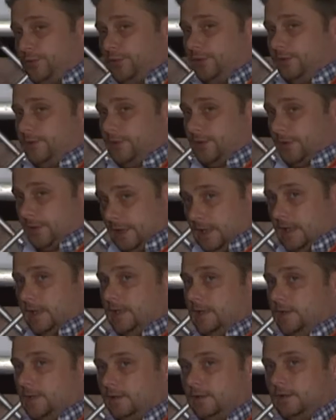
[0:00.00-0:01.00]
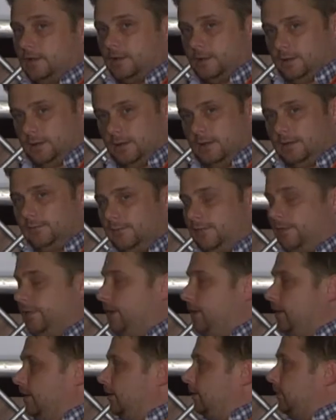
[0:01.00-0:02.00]
is a key
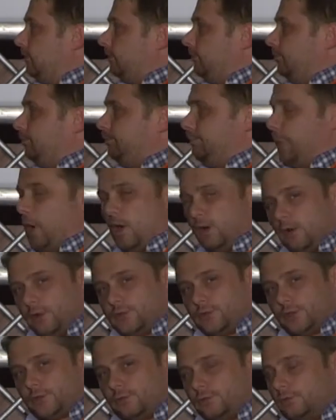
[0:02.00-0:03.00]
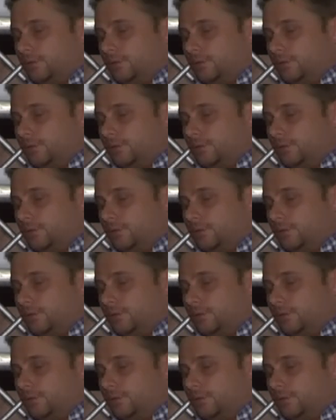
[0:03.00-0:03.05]
biological